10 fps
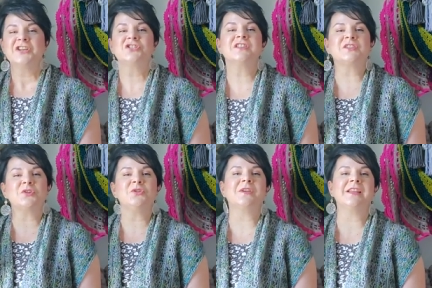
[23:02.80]
Just so
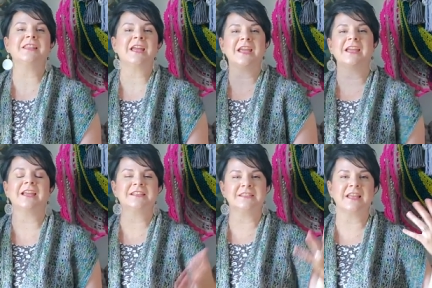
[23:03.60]
you can like
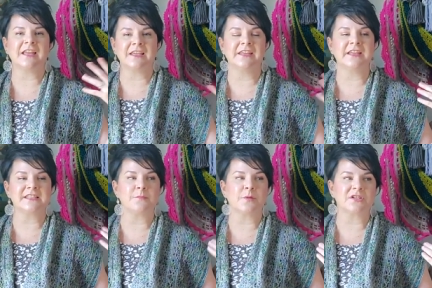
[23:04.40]
eh, get
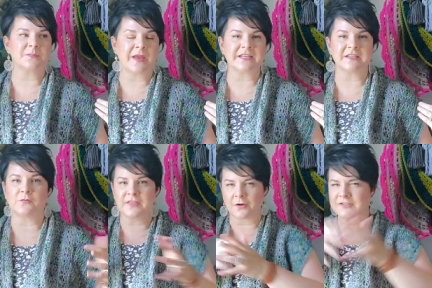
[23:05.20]
some perspective
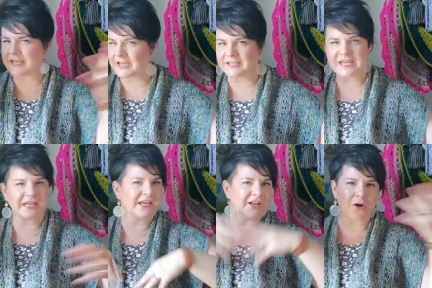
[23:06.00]
without
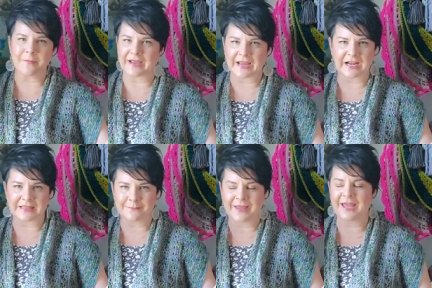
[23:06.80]
taking it all back out
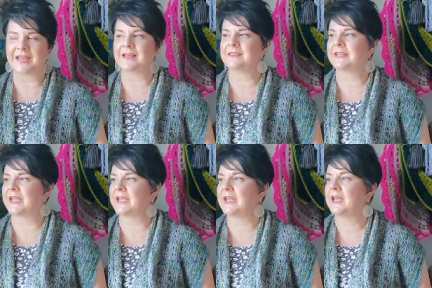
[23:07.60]
of the bag.
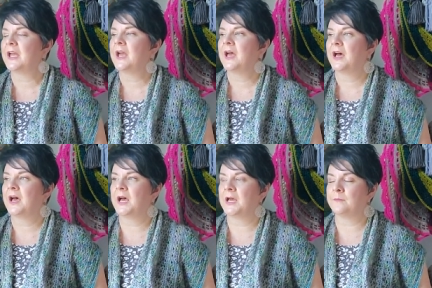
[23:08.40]
Like,
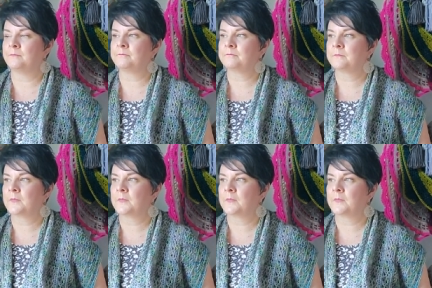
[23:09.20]
um,